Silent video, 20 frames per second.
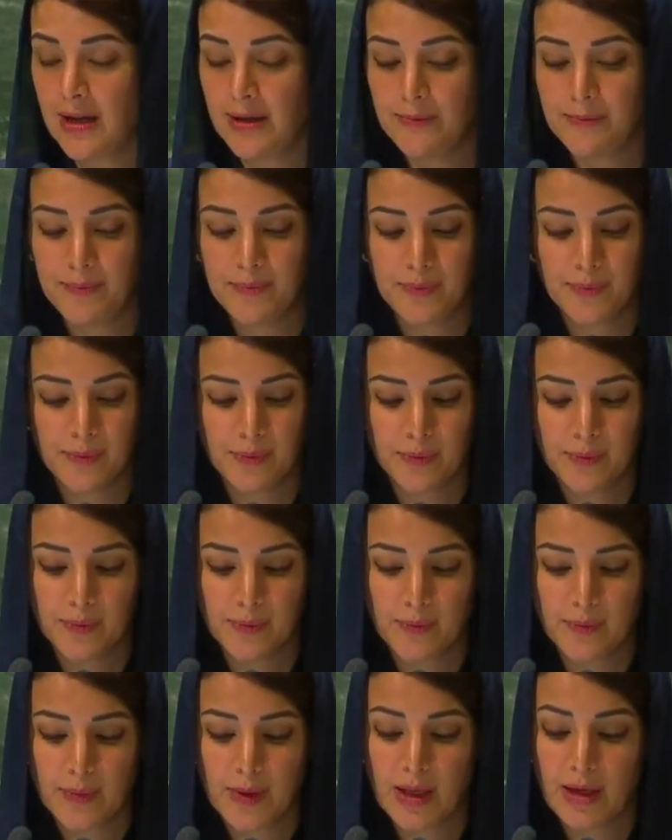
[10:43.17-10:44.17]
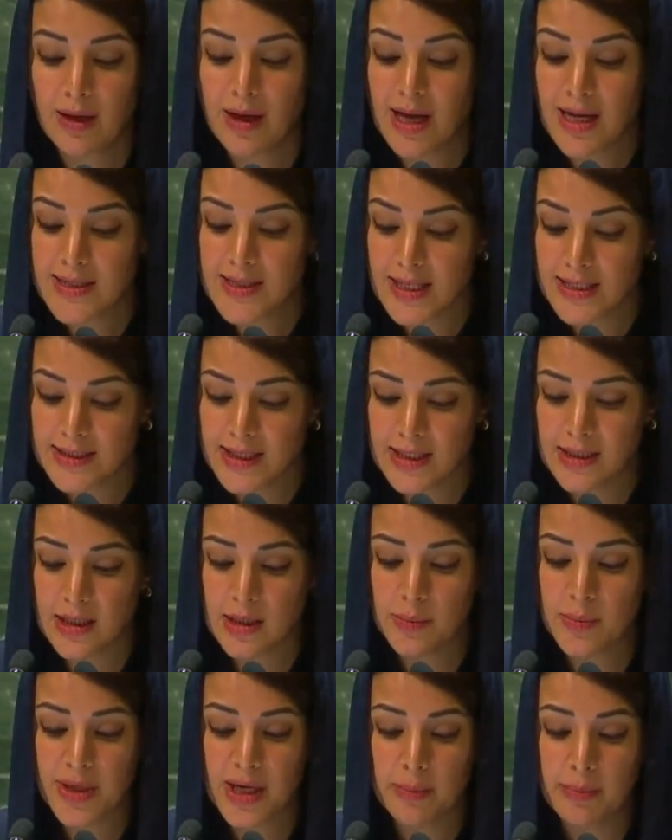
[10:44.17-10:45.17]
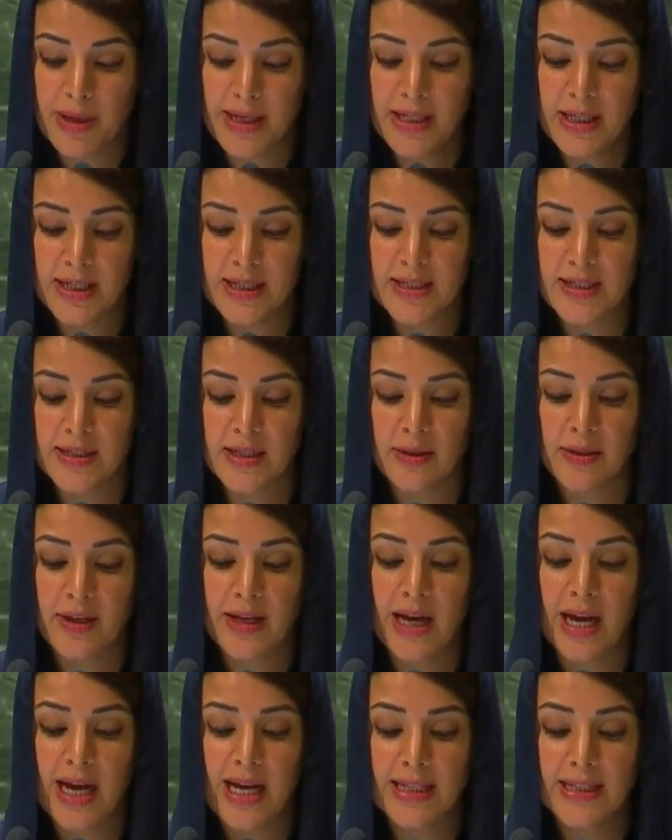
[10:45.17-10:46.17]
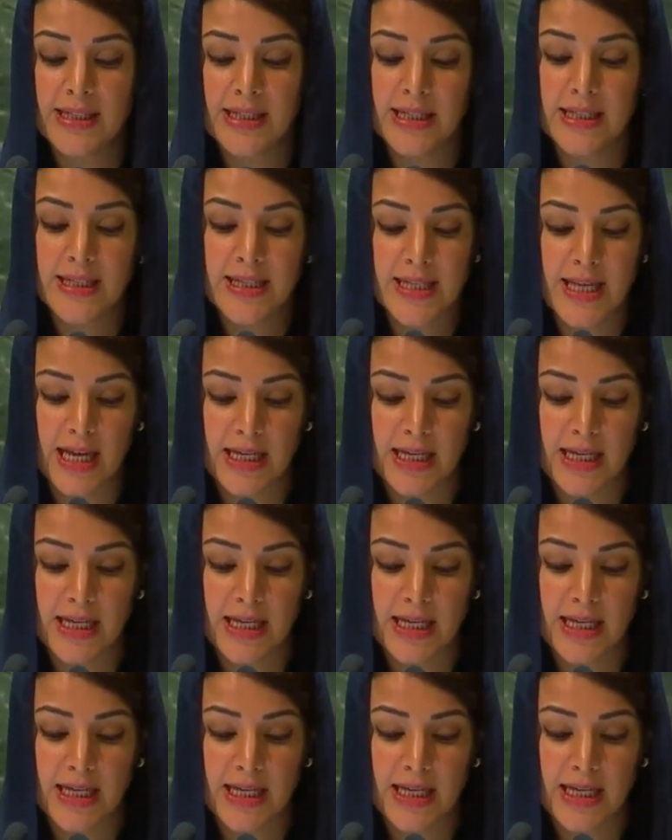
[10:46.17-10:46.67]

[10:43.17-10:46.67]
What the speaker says: the suffering of people affected by conflict situations,